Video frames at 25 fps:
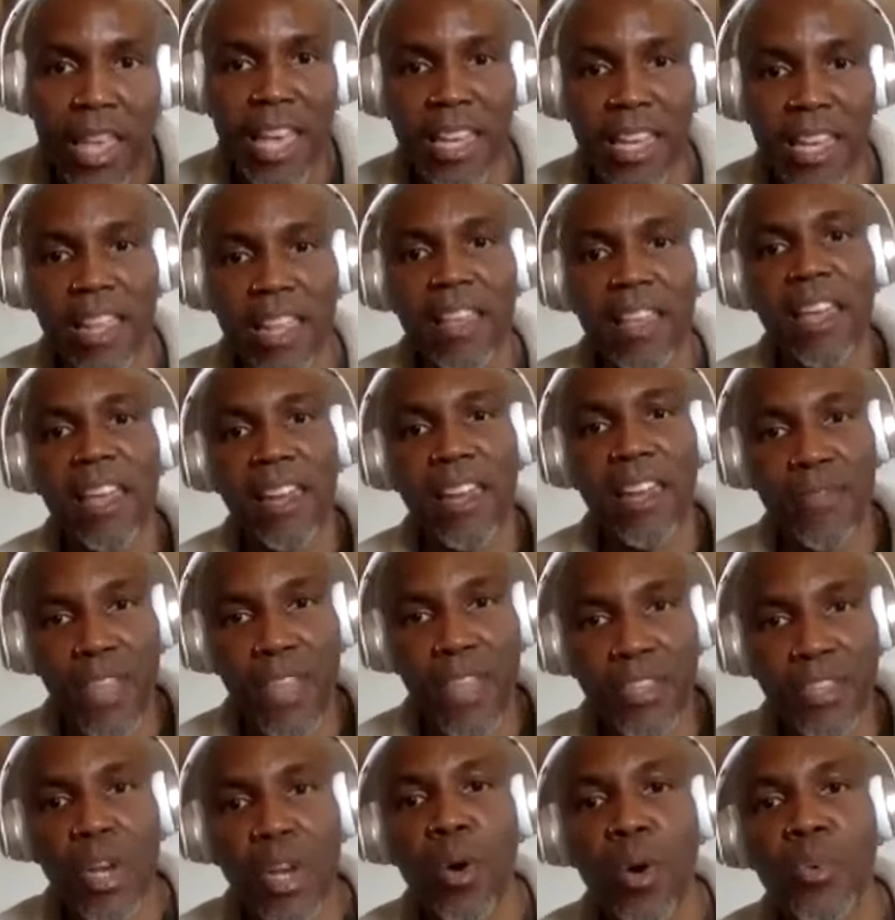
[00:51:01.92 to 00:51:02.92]
And if
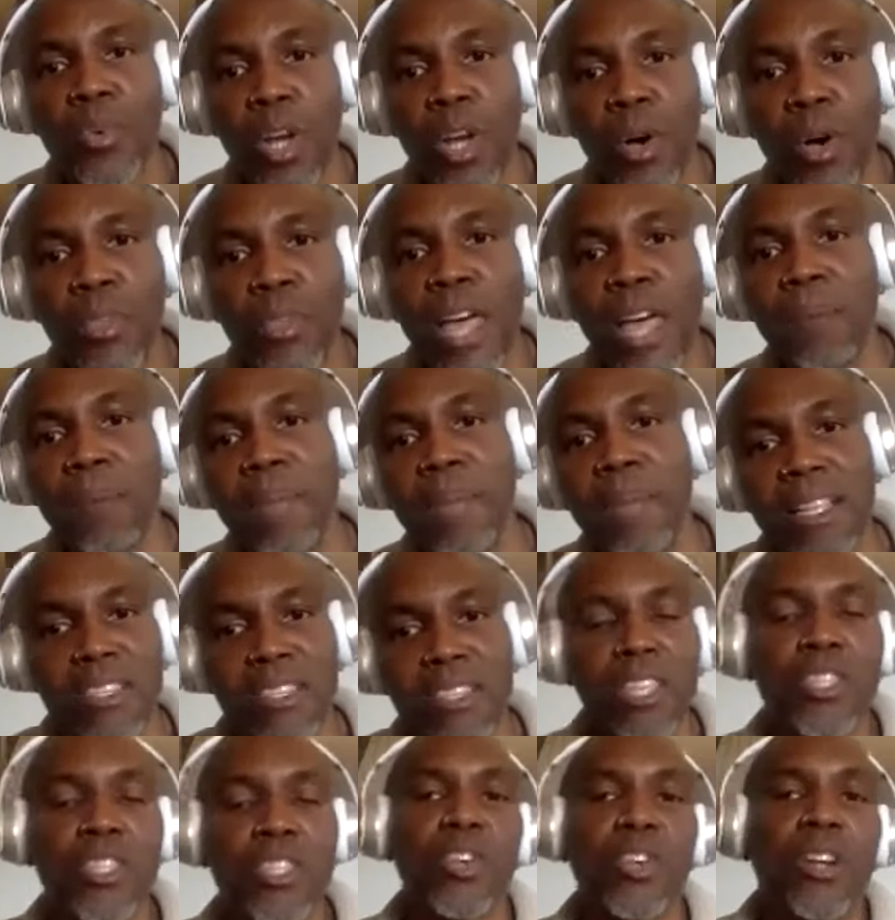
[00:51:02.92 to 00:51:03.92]
they don't know, that
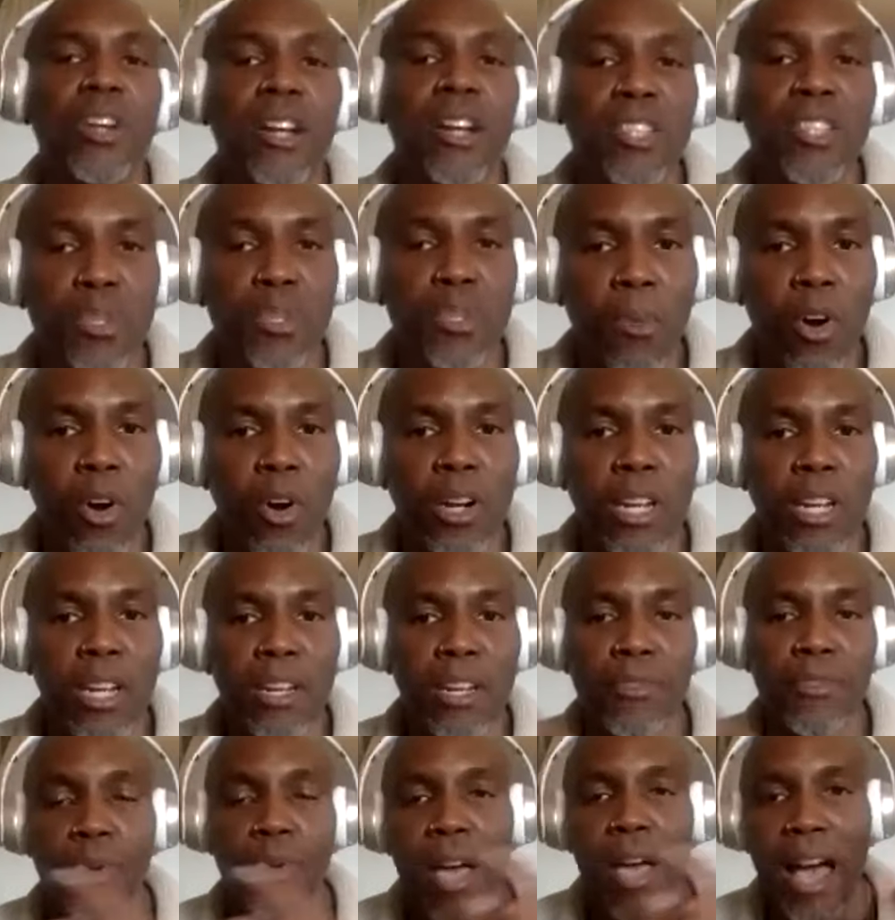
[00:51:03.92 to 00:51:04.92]
means that they're not smart.
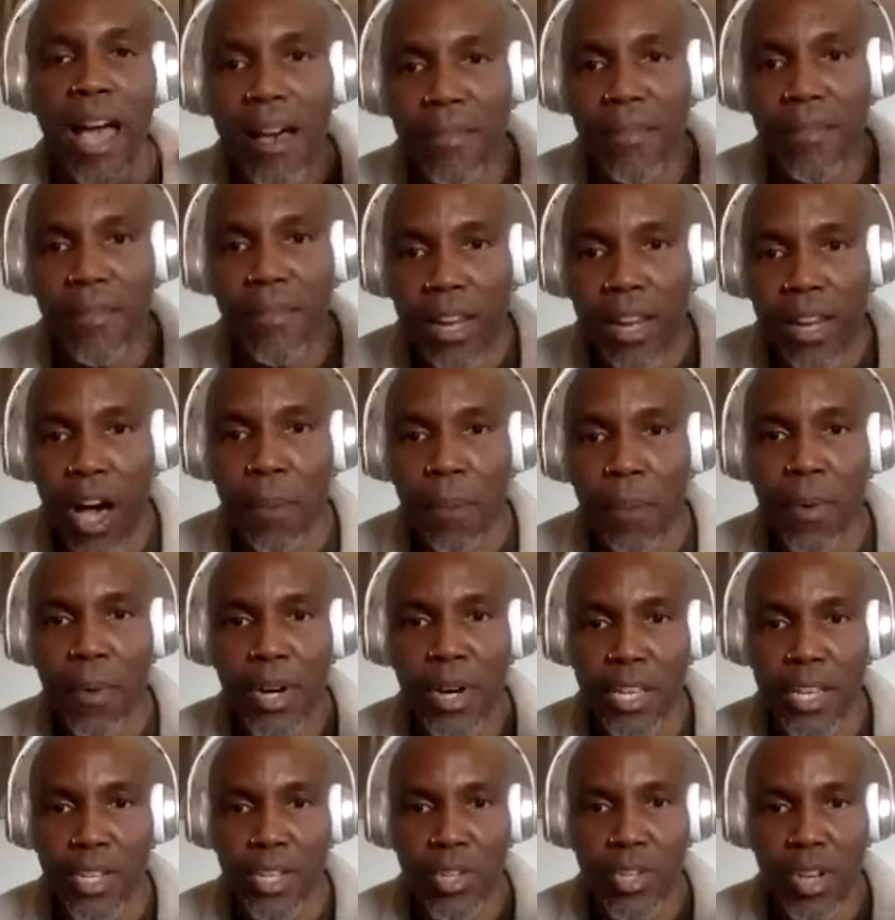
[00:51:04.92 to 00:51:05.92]
And if you have that
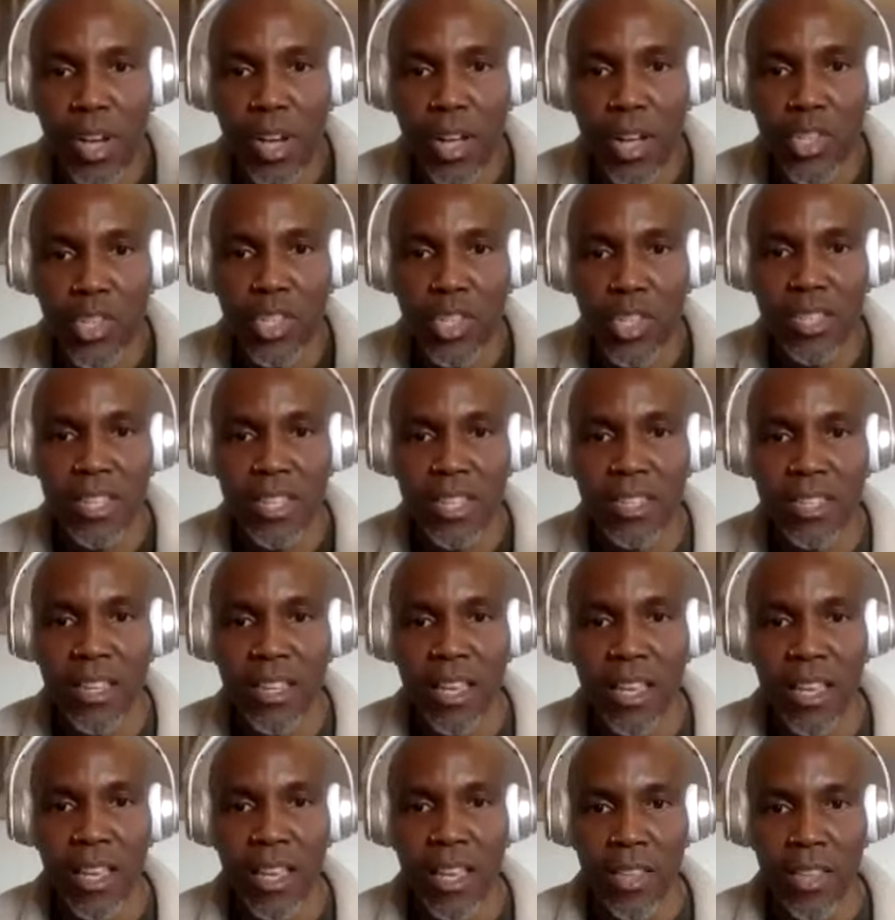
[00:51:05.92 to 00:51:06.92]
operating in your consciousness,
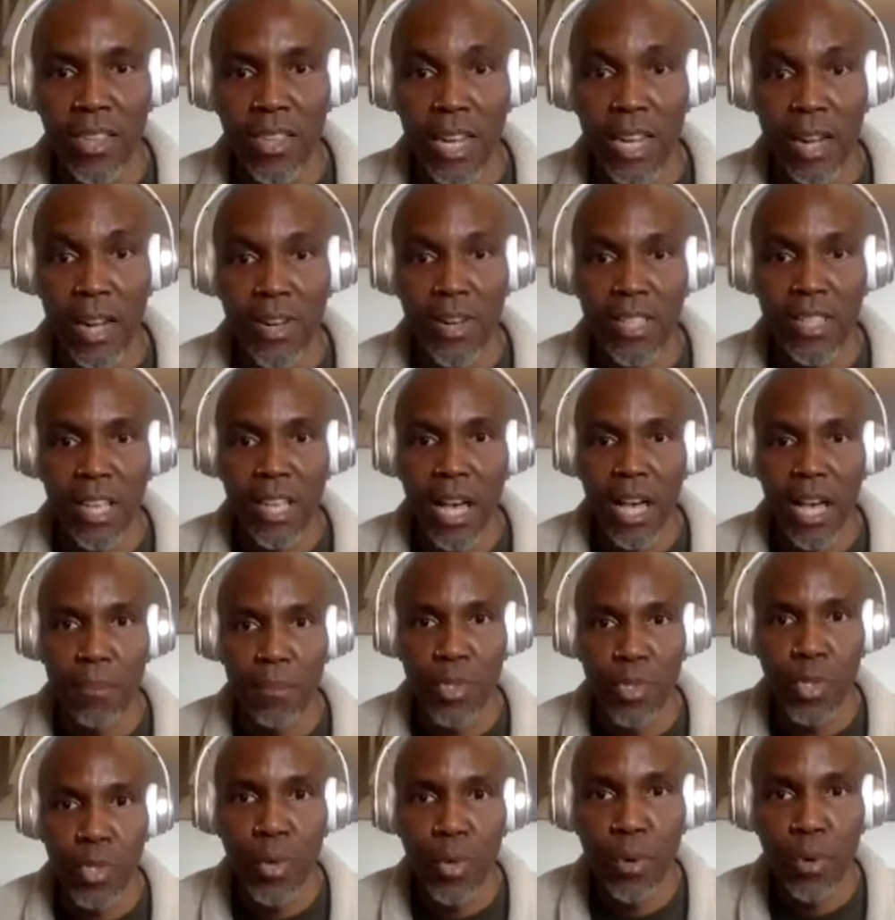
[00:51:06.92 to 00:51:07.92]
then every
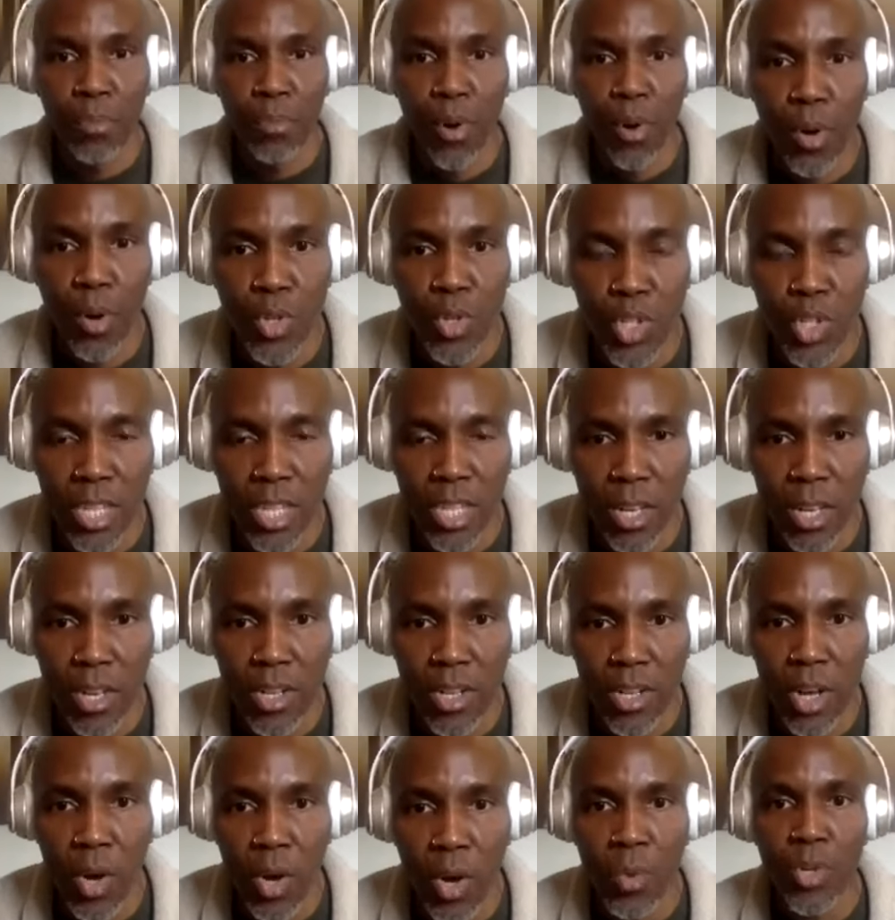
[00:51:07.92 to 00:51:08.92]
time you approach the
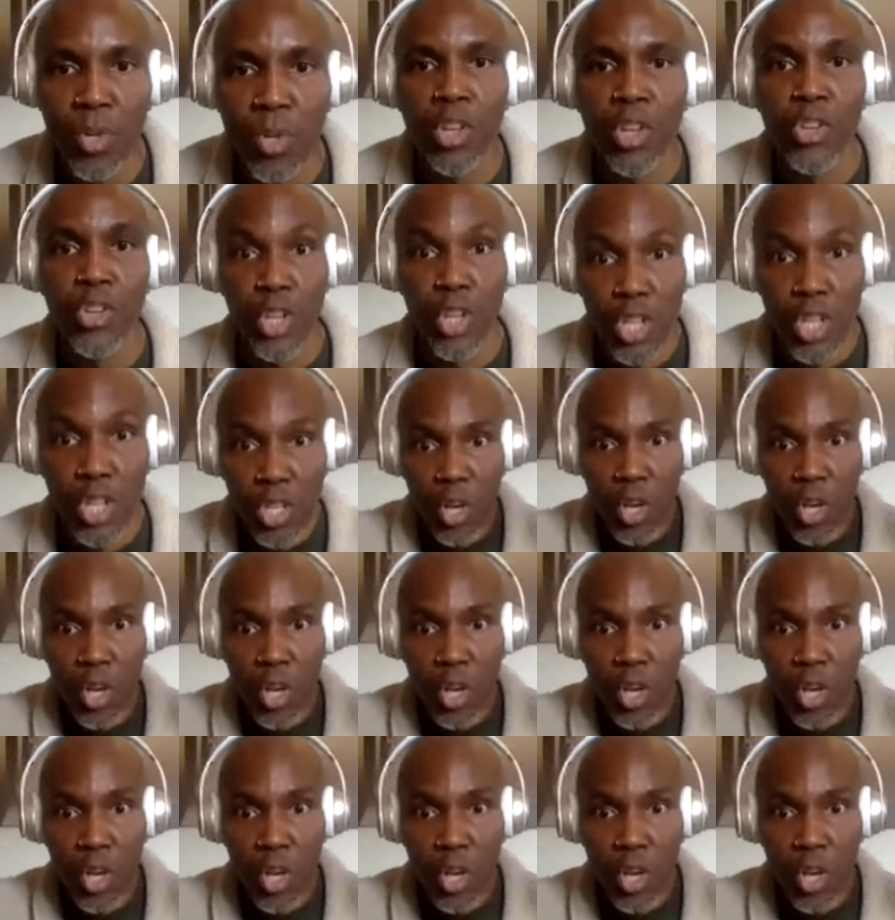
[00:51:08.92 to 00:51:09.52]
unknown, you're going